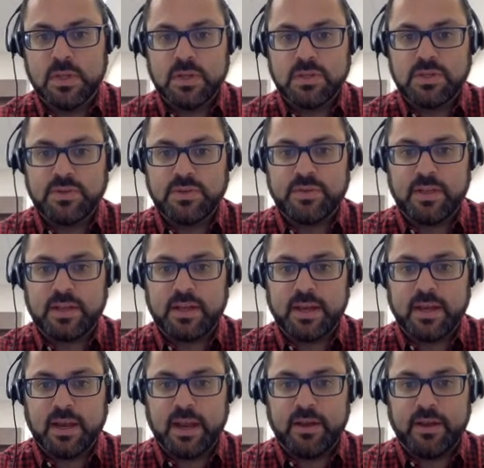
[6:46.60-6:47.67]
So if you click on
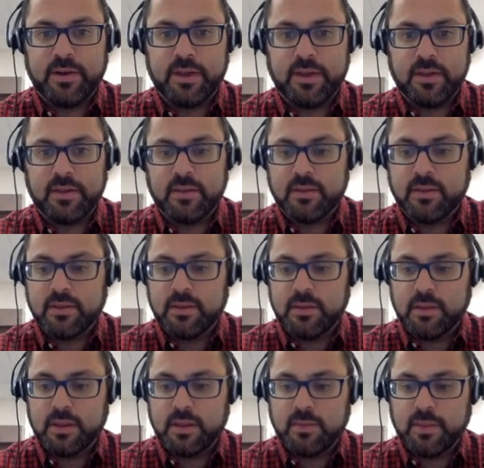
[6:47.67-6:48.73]
an area,
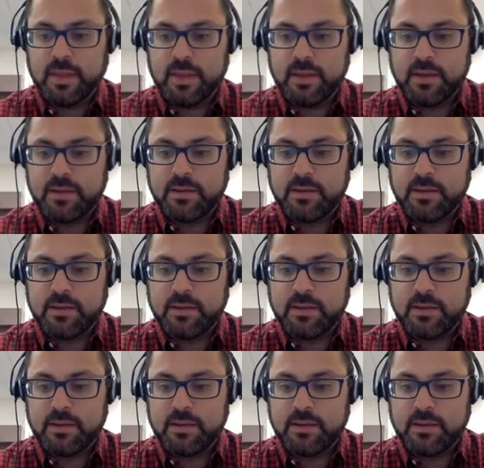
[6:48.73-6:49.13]
Command